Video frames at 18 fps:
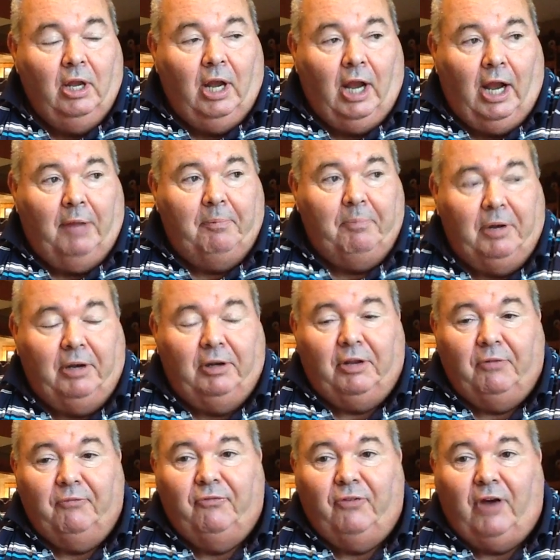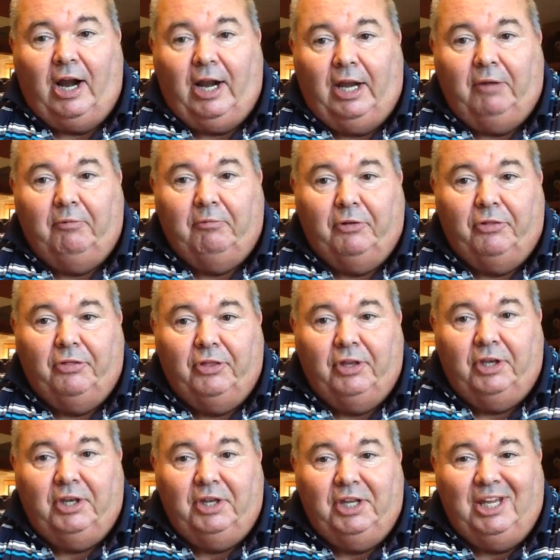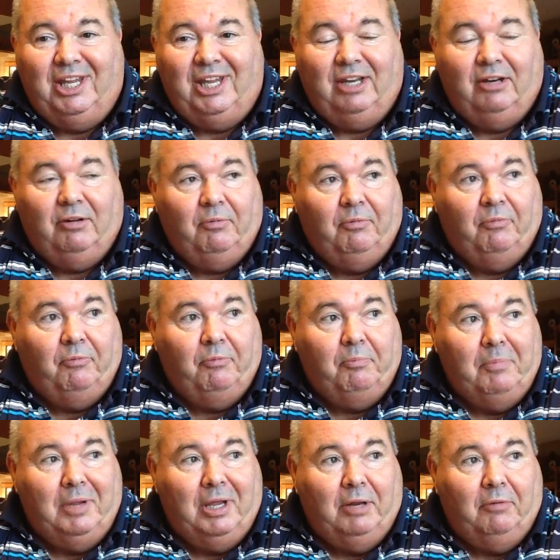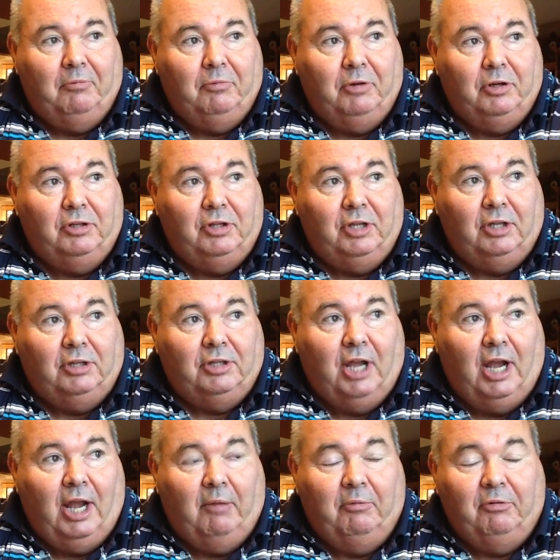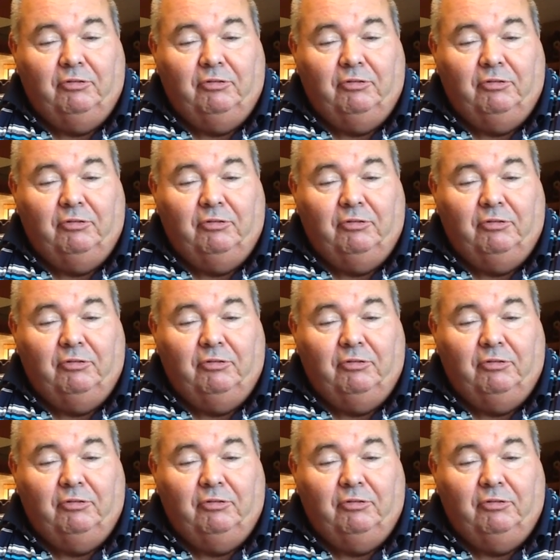I had been confiding with the dean of men at the time.